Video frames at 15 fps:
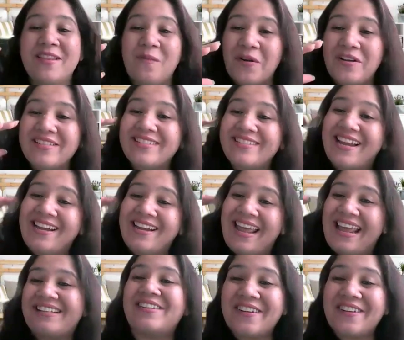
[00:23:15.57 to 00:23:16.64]
And what is that
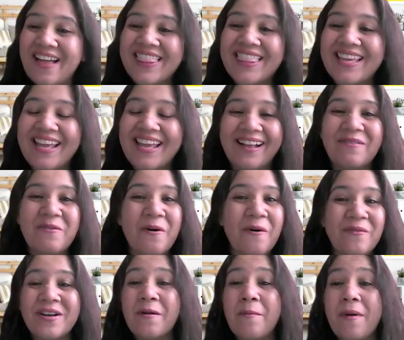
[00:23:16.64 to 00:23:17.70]
extra thing
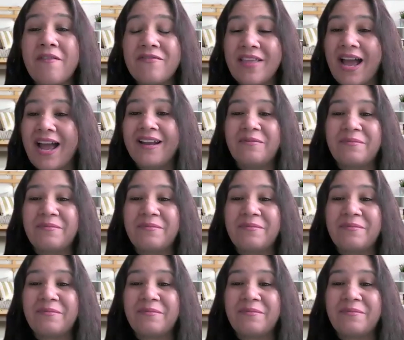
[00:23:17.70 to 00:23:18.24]
over and above that?